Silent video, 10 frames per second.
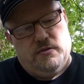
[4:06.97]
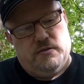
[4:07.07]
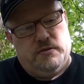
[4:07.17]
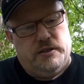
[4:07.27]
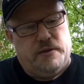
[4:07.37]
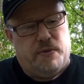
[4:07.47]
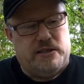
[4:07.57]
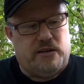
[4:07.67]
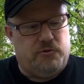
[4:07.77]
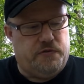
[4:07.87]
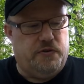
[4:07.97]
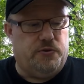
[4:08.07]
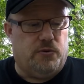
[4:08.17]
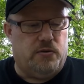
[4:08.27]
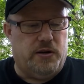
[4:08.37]
it depends how much food you
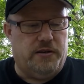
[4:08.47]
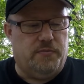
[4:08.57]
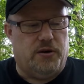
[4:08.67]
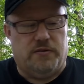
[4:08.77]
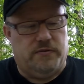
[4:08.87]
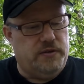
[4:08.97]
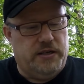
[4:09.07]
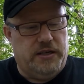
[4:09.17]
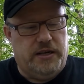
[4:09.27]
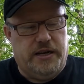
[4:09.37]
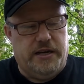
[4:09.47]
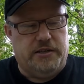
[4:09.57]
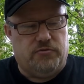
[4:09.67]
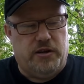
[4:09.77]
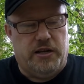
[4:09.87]
want to eat, but it is
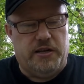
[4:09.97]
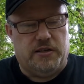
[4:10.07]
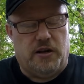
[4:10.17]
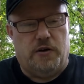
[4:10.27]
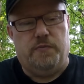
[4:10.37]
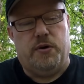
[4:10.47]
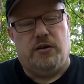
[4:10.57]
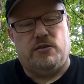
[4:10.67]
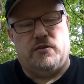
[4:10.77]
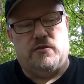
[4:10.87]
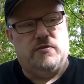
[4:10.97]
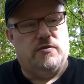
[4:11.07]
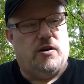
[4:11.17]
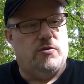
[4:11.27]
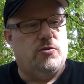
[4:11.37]
really a lone person.
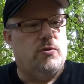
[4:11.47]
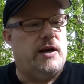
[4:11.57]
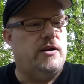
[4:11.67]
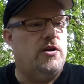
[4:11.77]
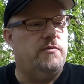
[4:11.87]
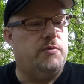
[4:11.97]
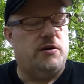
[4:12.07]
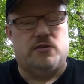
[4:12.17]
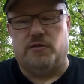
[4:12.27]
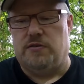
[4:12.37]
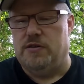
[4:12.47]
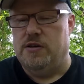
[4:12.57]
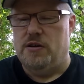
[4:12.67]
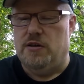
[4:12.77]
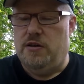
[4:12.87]
I'd call that a lone person.
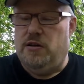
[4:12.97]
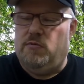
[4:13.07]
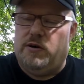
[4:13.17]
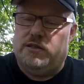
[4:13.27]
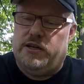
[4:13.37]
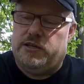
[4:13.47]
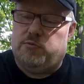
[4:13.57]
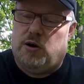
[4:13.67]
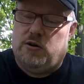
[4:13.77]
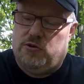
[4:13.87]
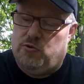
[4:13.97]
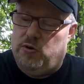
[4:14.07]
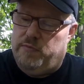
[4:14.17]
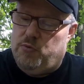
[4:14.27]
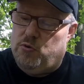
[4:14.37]
Whereas this one, I'd call it
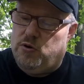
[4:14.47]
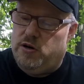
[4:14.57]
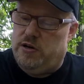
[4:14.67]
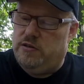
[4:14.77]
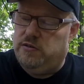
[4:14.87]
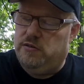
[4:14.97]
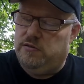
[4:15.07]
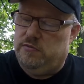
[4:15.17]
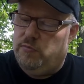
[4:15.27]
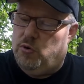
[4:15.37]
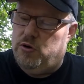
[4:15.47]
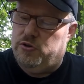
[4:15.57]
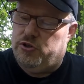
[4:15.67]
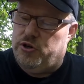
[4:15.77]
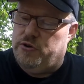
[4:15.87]
more than
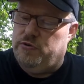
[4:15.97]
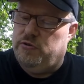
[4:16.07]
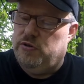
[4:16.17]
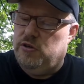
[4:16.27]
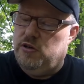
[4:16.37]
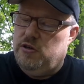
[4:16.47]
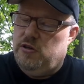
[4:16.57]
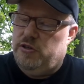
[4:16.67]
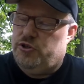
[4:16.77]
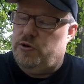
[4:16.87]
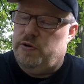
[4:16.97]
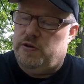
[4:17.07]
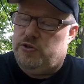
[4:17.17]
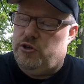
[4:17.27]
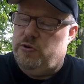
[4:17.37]
two
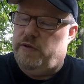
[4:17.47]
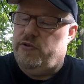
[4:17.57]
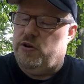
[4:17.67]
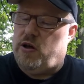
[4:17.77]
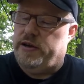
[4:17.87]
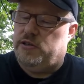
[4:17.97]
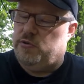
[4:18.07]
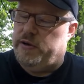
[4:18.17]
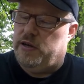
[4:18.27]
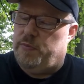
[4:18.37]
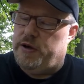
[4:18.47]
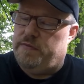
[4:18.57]
if you like to eat a bit.